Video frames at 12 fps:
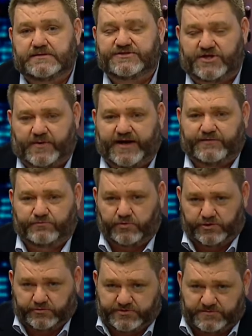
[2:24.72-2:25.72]
So a
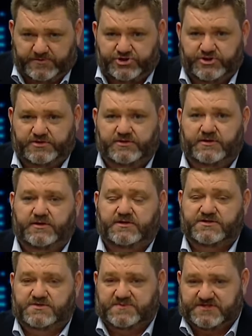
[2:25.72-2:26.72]
royal commission
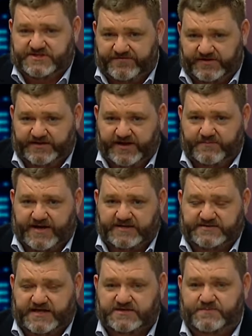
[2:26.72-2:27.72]
specifically about
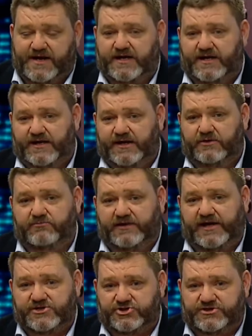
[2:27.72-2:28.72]
Tasmania in
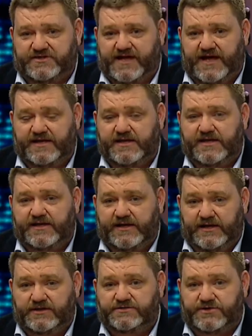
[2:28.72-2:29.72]
relation to that
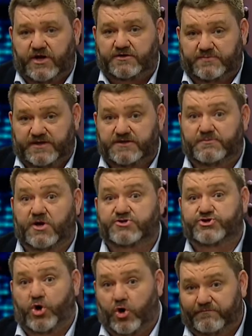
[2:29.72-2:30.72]
is going to be the
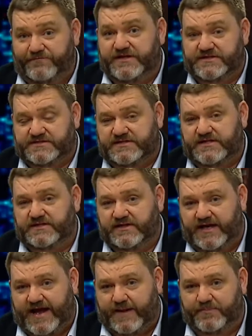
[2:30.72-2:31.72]
most obvious thing
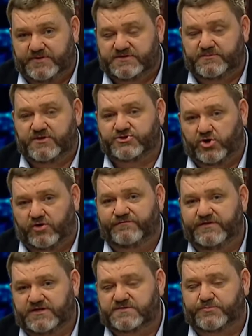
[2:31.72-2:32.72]
that happens, the most
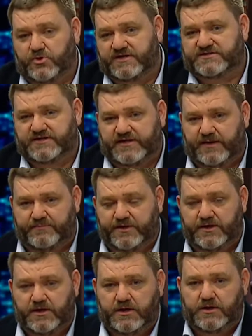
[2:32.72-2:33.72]
obvious price the
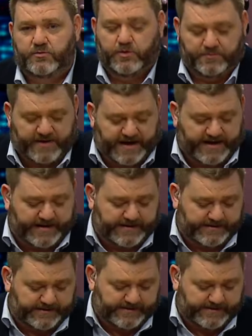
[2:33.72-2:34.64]
government will pay.